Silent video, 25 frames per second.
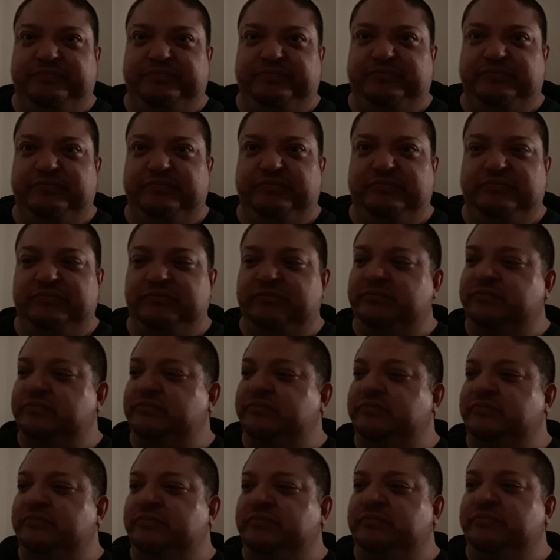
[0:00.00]

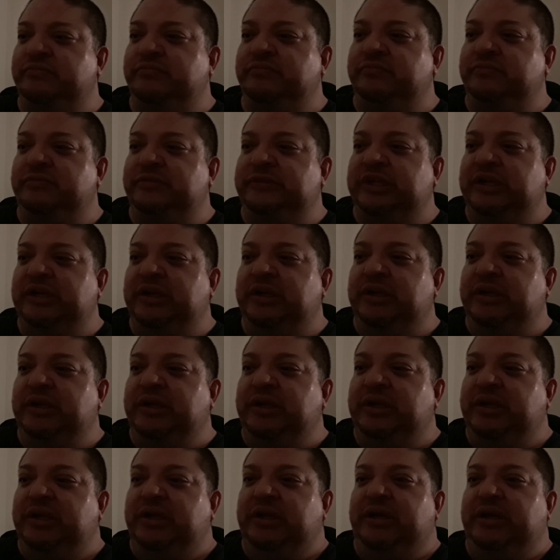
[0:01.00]

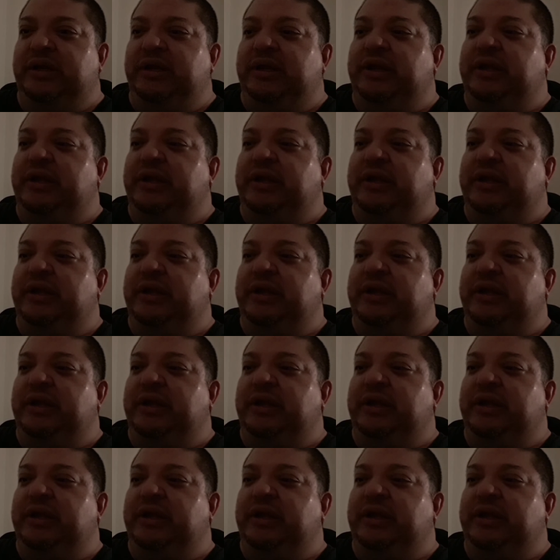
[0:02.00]
[no speech]